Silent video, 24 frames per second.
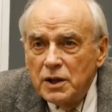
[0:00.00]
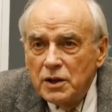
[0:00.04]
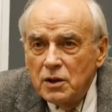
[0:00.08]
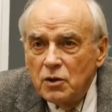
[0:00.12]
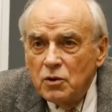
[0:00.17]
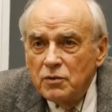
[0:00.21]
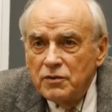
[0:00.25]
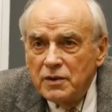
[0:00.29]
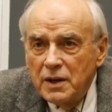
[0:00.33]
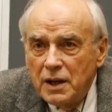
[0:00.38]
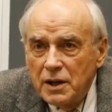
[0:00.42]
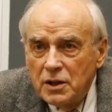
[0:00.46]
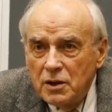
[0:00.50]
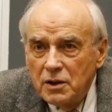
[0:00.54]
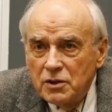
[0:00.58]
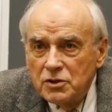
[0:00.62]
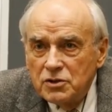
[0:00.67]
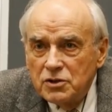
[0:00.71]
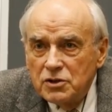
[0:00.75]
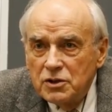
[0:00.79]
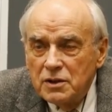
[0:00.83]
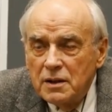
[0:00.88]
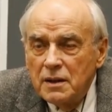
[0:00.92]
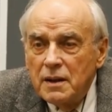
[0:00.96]
your
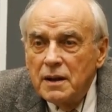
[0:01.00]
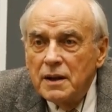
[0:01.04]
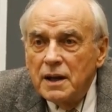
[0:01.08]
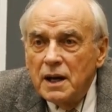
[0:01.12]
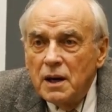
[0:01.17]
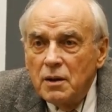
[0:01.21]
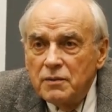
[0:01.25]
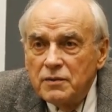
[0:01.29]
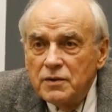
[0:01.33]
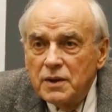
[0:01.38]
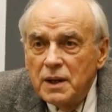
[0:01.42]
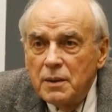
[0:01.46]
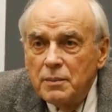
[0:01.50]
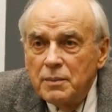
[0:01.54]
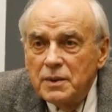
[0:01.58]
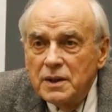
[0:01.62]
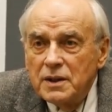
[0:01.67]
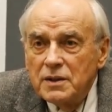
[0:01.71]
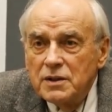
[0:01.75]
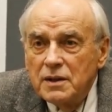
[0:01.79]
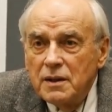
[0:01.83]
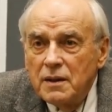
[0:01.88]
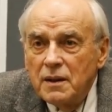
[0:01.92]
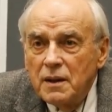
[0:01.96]
fingers. Now flip
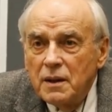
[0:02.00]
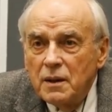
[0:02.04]
it.